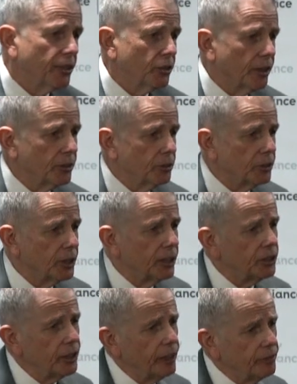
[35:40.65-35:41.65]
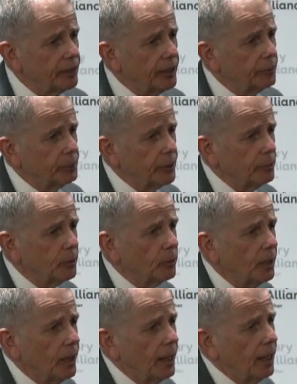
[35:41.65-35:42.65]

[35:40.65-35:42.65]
structural change, you have to get people